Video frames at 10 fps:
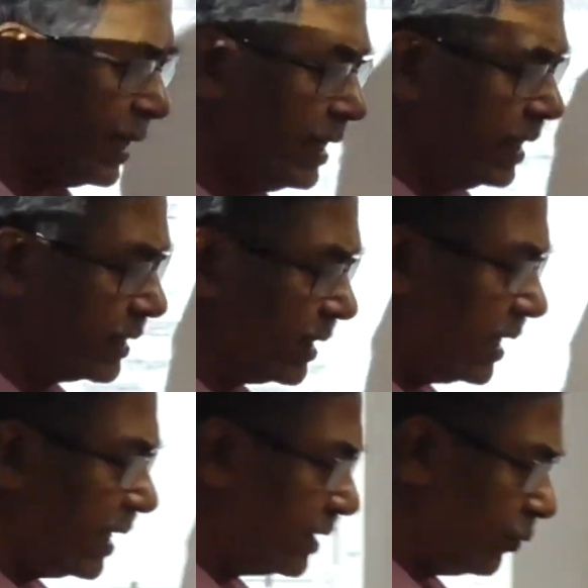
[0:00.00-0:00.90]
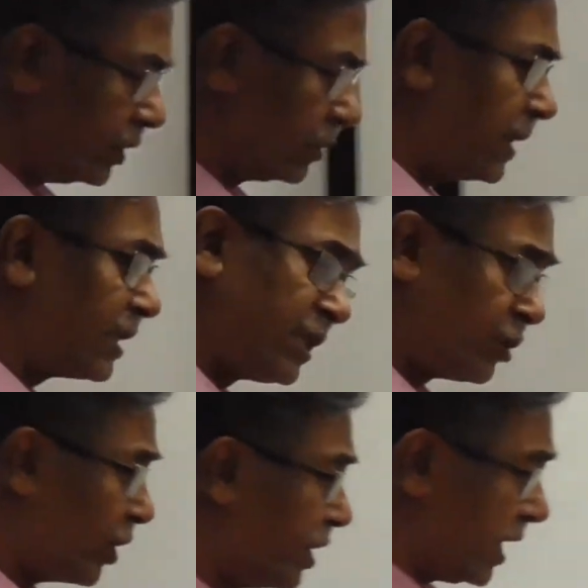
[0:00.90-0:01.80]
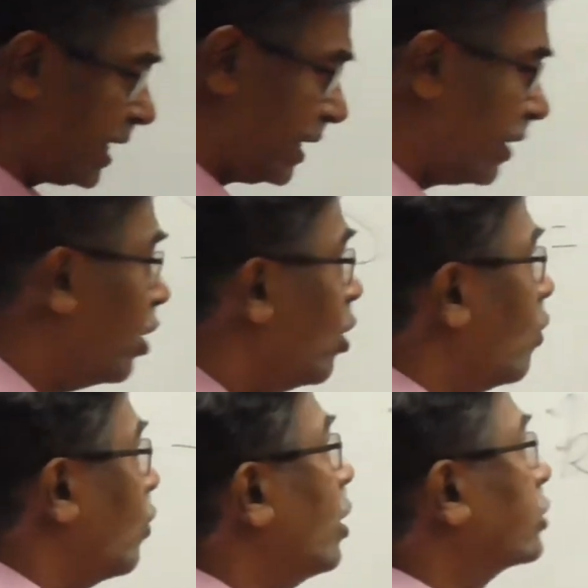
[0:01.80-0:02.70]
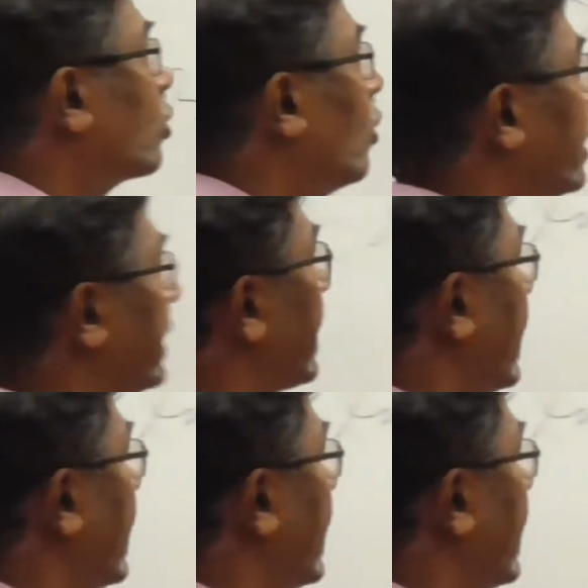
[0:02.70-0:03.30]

E is the energy which is fixed. It's not interacting. We also call it an